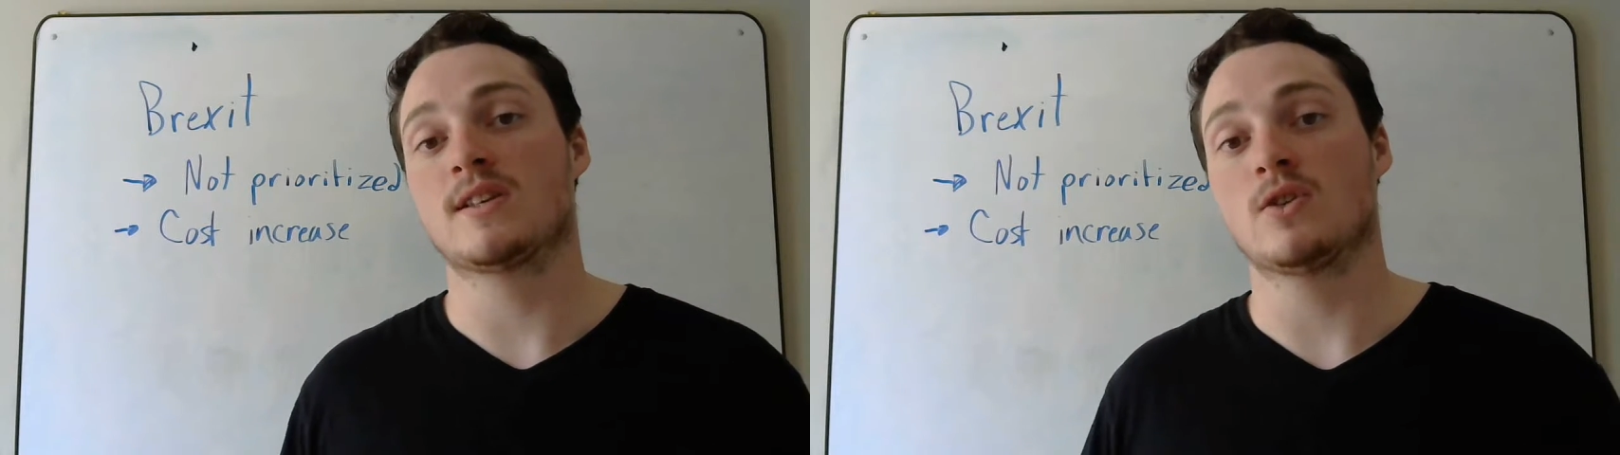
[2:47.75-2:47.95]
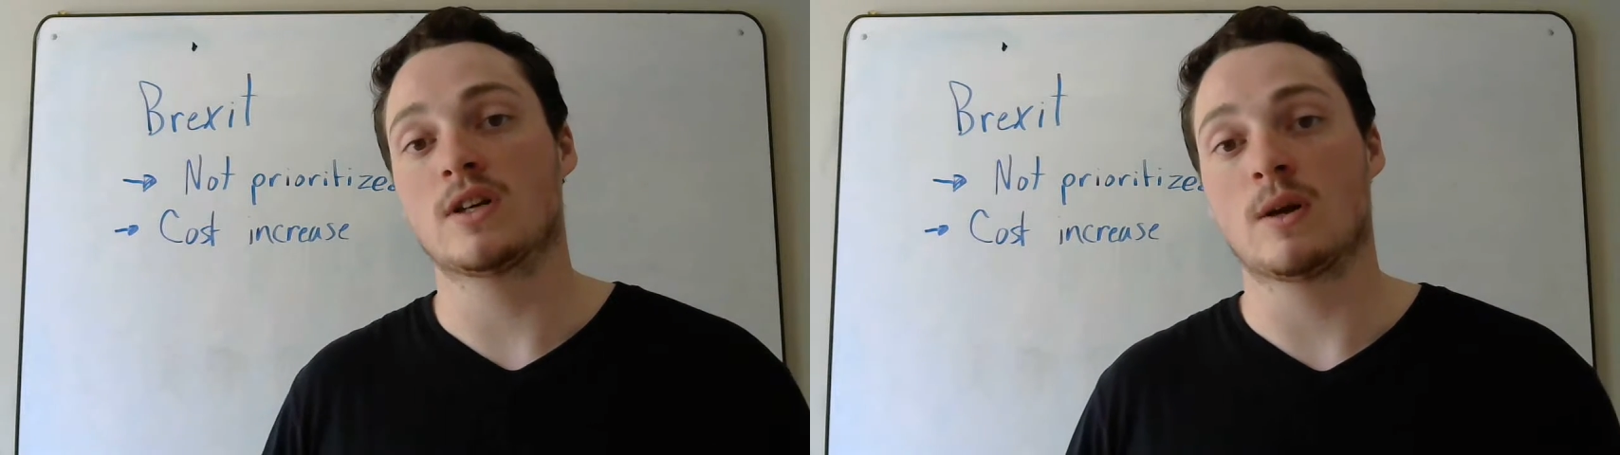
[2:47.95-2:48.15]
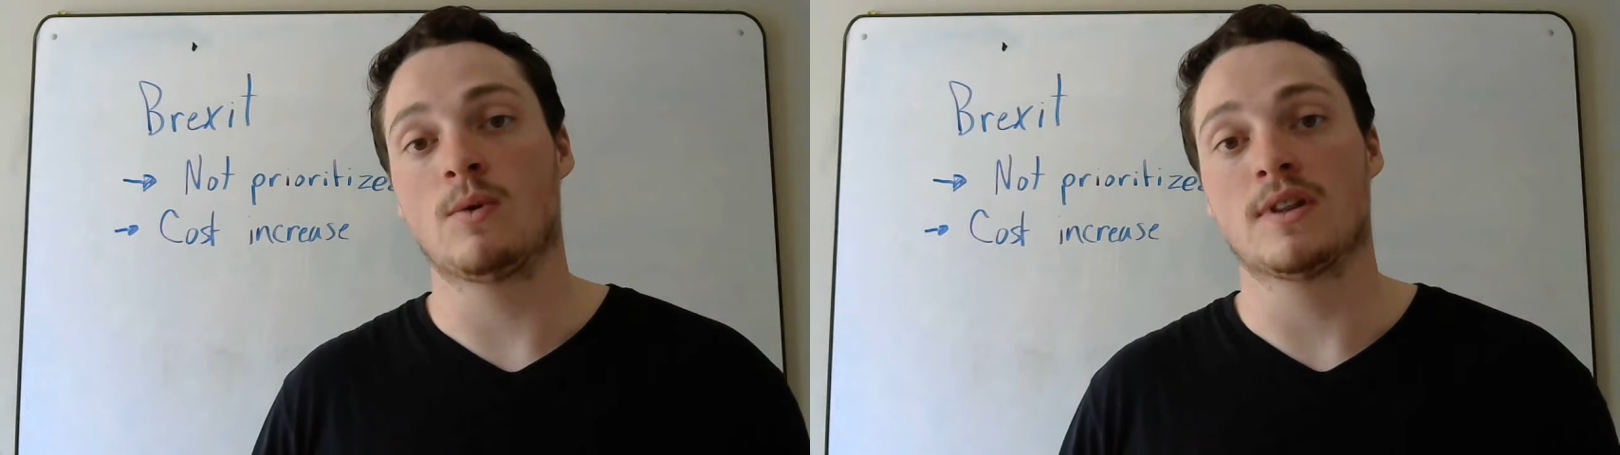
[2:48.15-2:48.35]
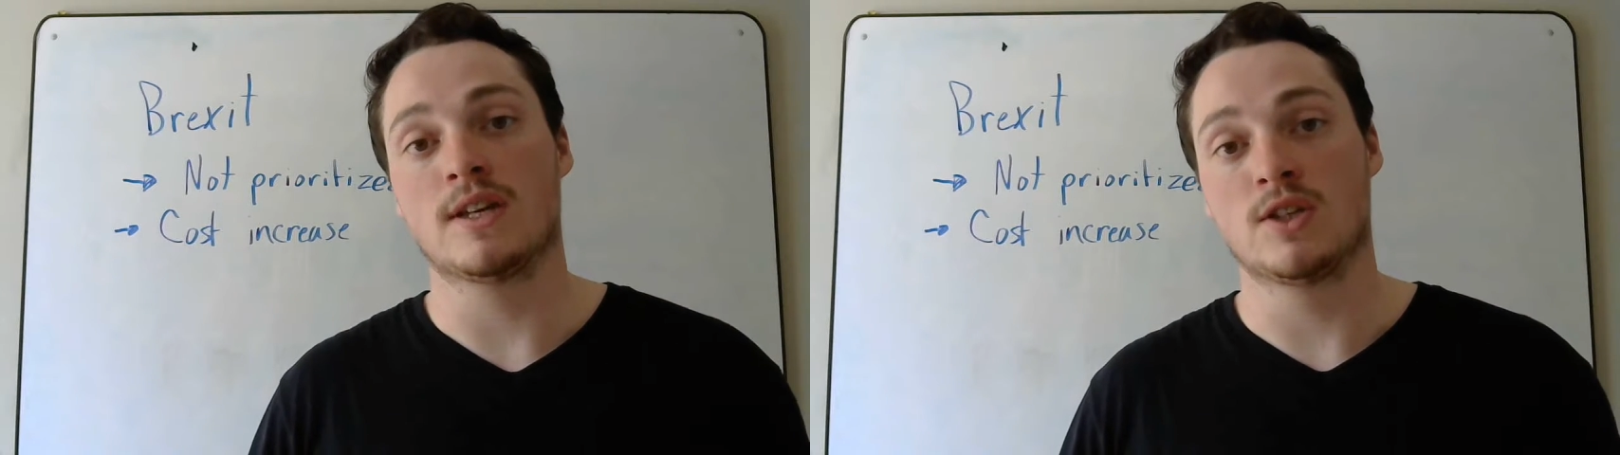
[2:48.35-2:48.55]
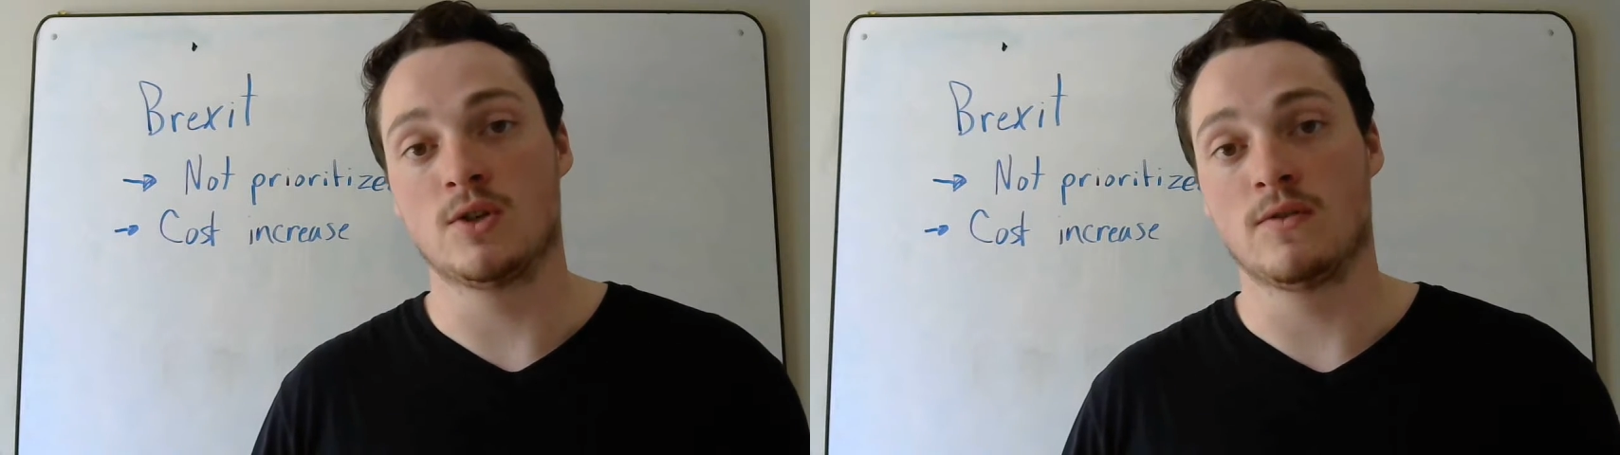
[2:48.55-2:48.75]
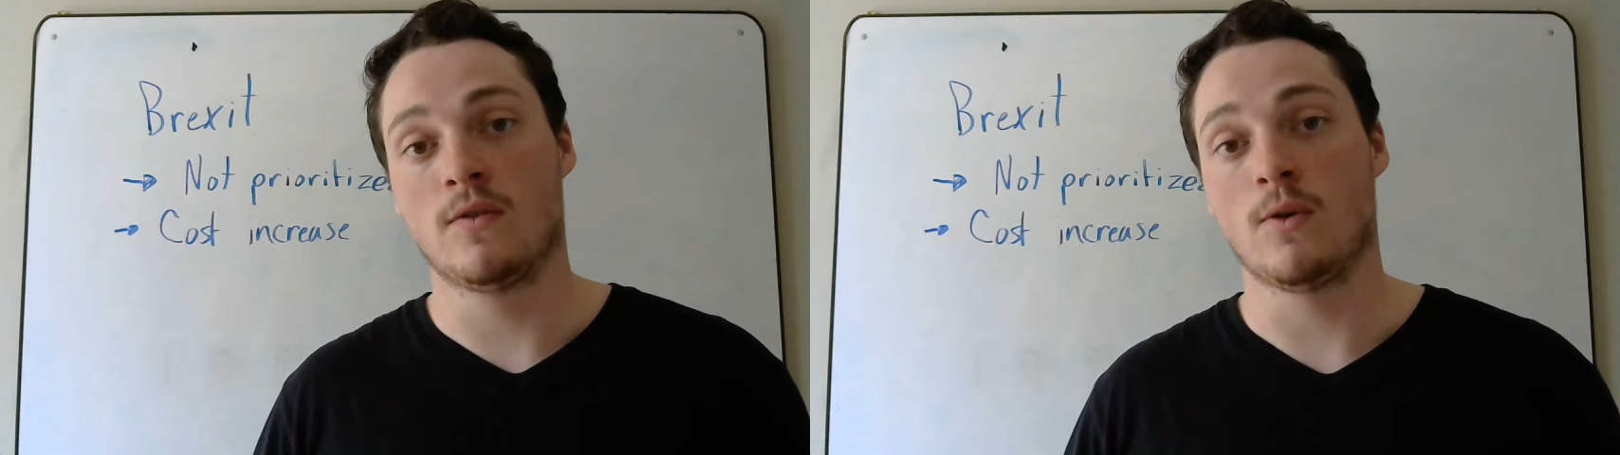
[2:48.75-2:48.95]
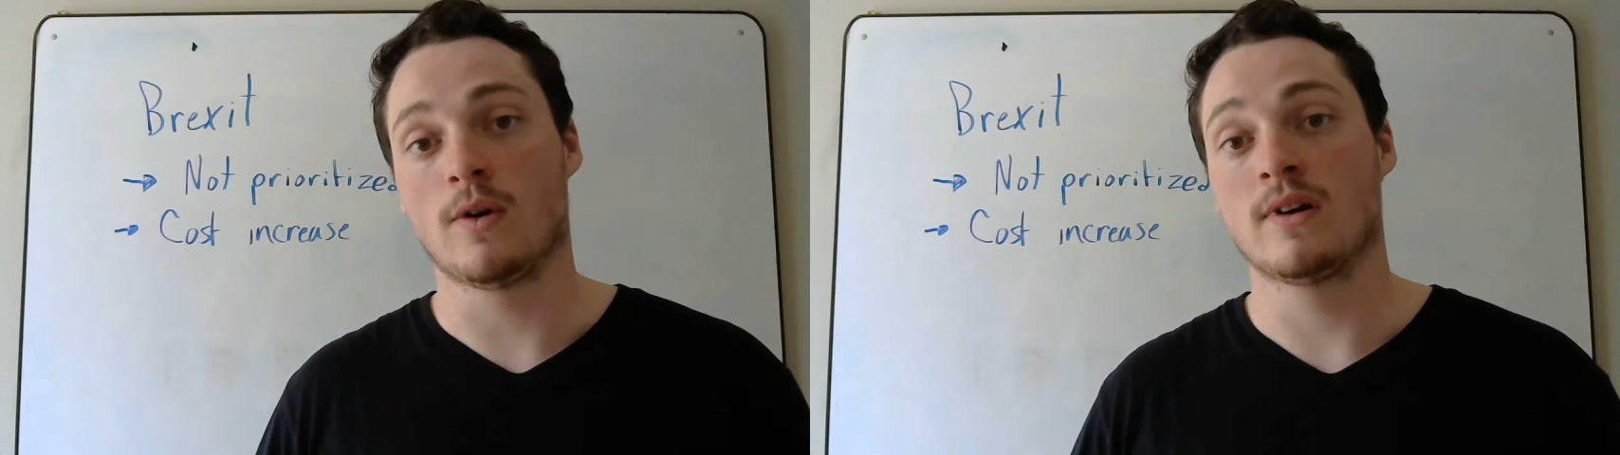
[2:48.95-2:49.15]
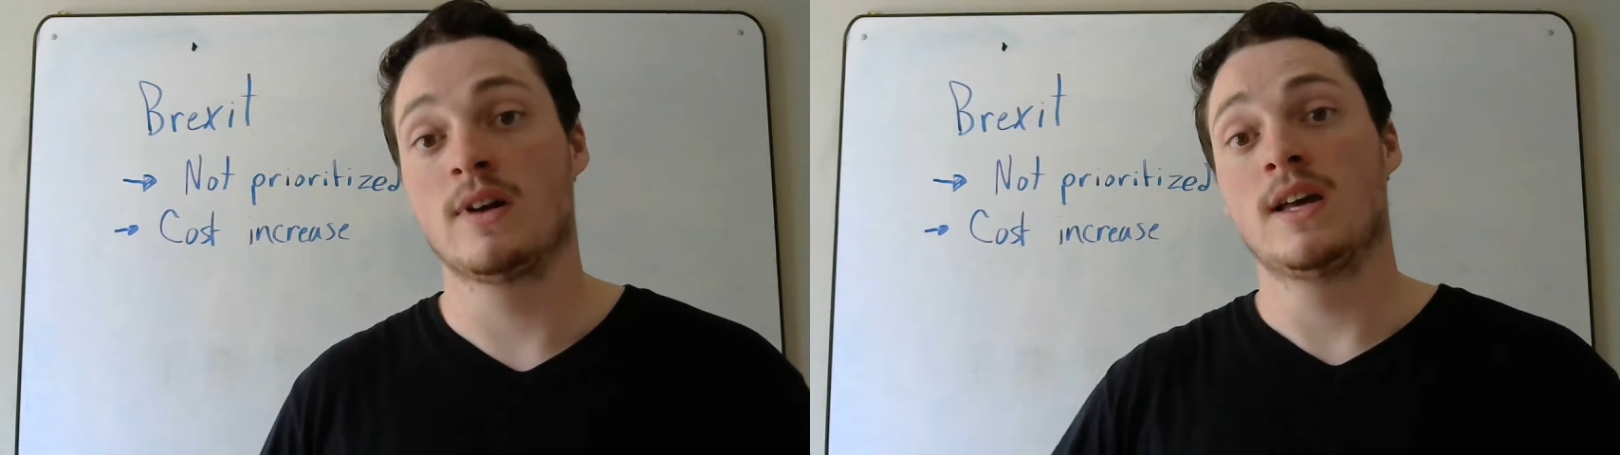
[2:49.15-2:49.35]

and look at what they do for